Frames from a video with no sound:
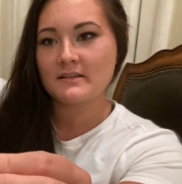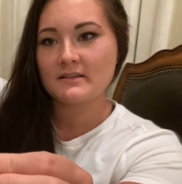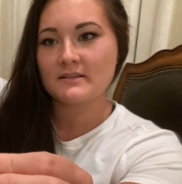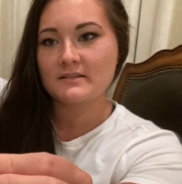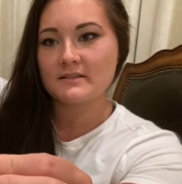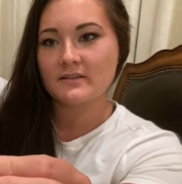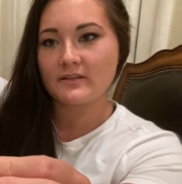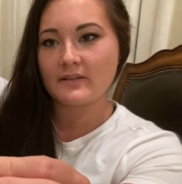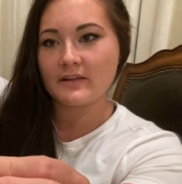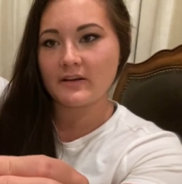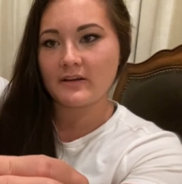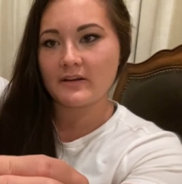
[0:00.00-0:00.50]

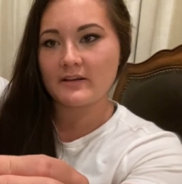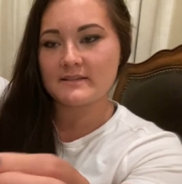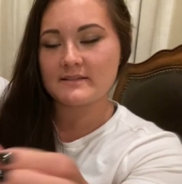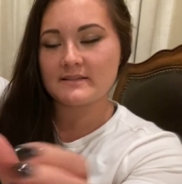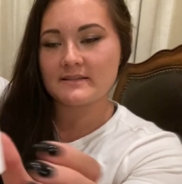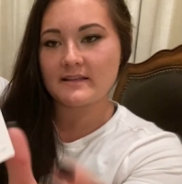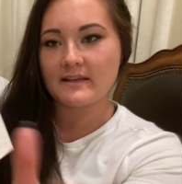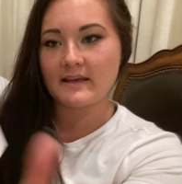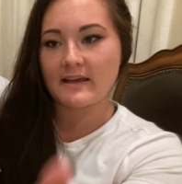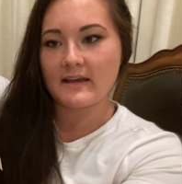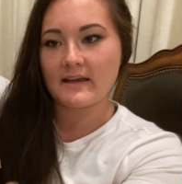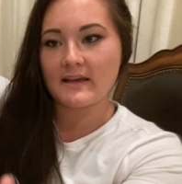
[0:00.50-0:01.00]
So there is
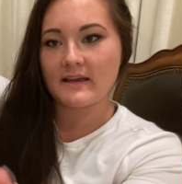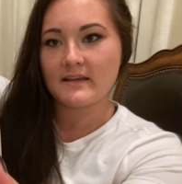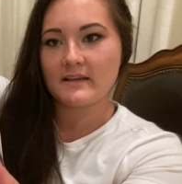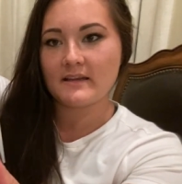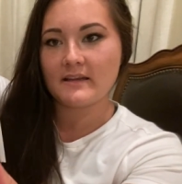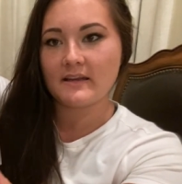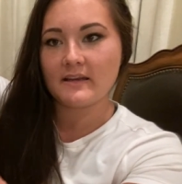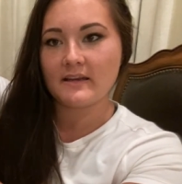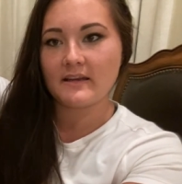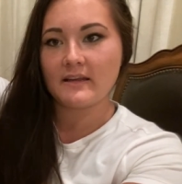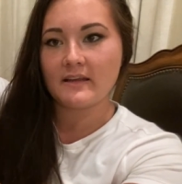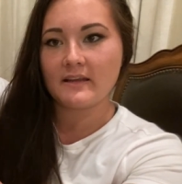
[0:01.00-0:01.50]
that,
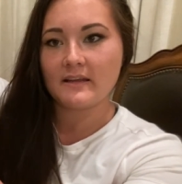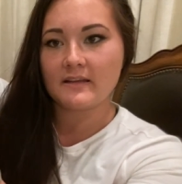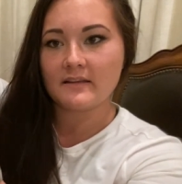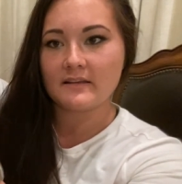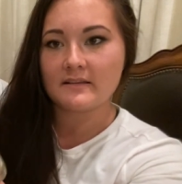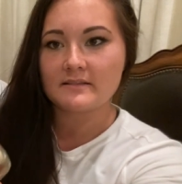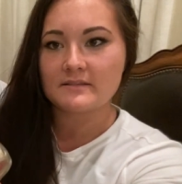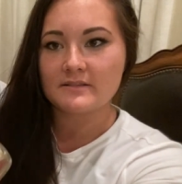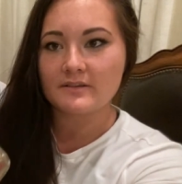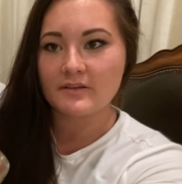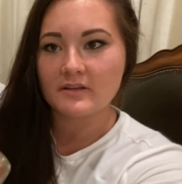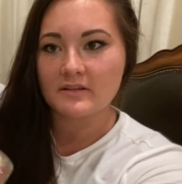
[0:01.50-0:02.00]
and it
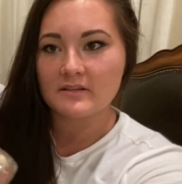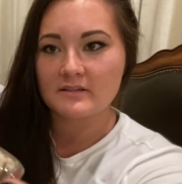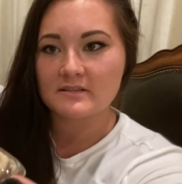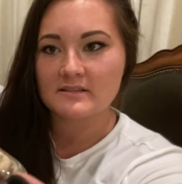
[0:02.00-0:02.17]
is, you can